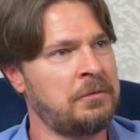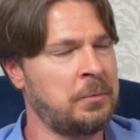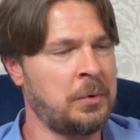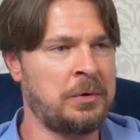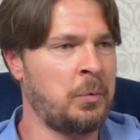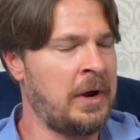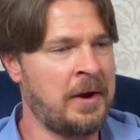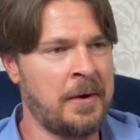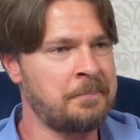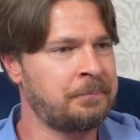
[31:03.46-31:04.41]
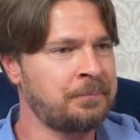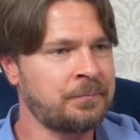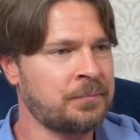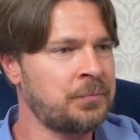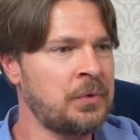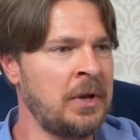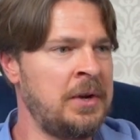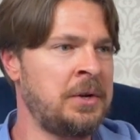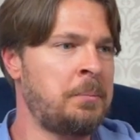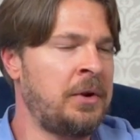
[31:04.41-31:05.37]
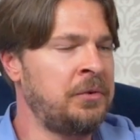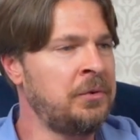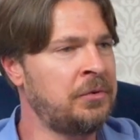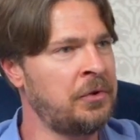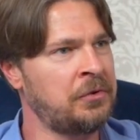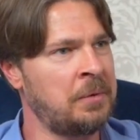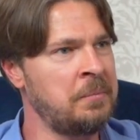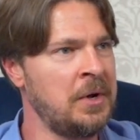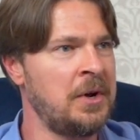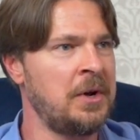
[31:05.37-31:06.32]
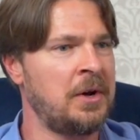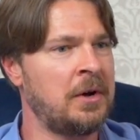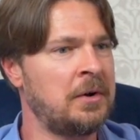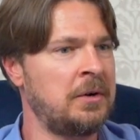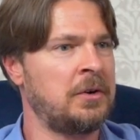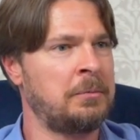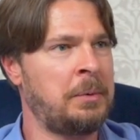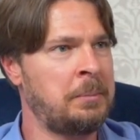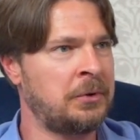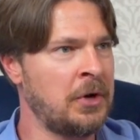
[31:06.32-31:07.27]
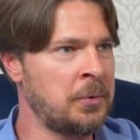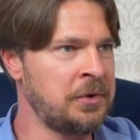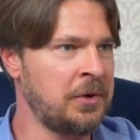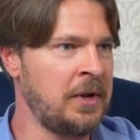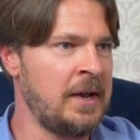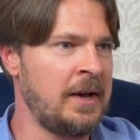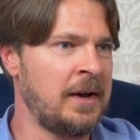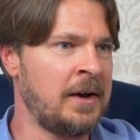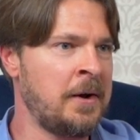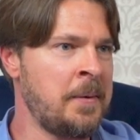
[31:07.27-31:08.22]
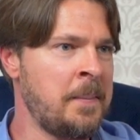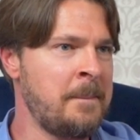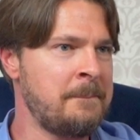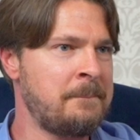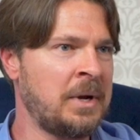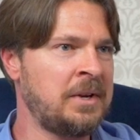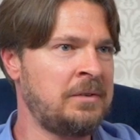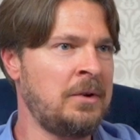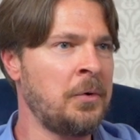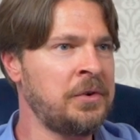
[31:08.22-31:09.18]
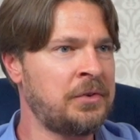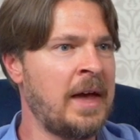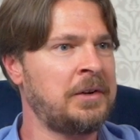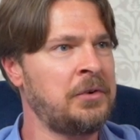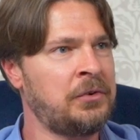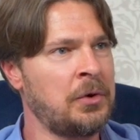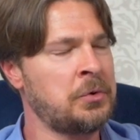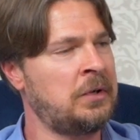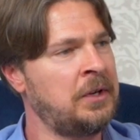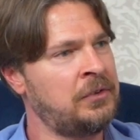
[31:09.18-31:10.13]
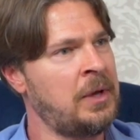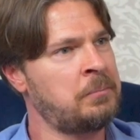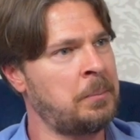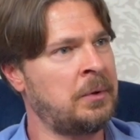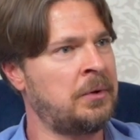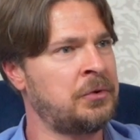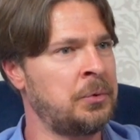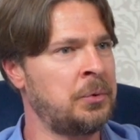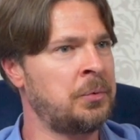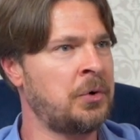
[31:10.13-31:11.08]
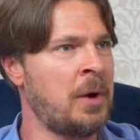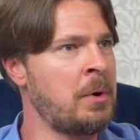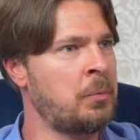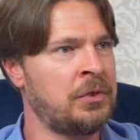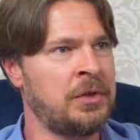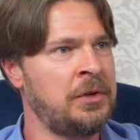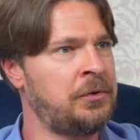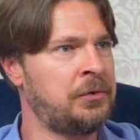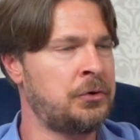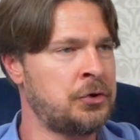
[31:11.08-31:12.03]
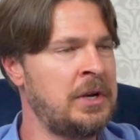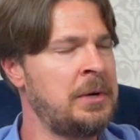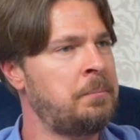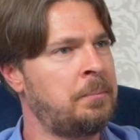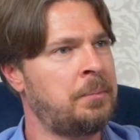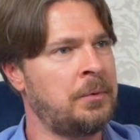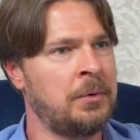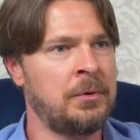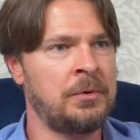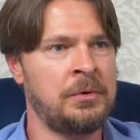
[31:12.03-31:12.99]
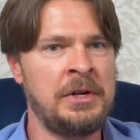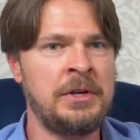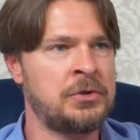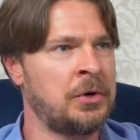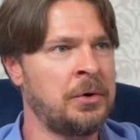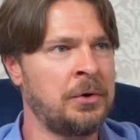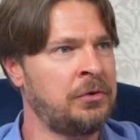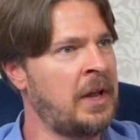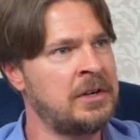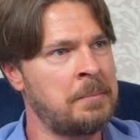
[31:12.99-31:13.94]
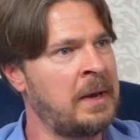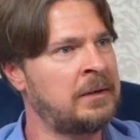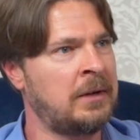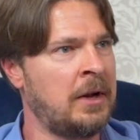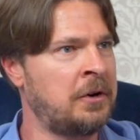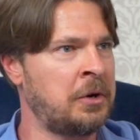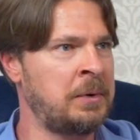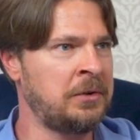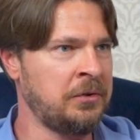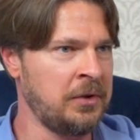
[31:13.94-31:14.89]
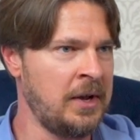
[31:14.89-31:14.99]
where in the present system a lot of people don't. But as long as that is socially acceptable, to come up with these cheap, knee-jerk, sentimental arguments,